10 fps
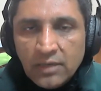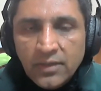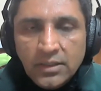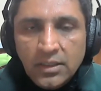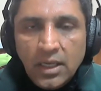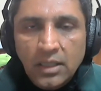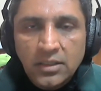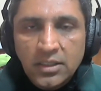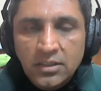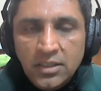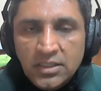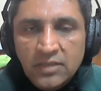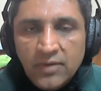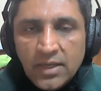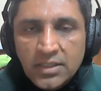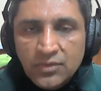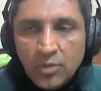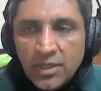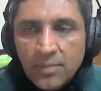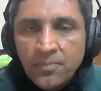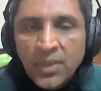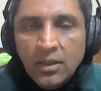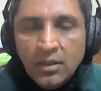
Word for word: away the, these devices from them.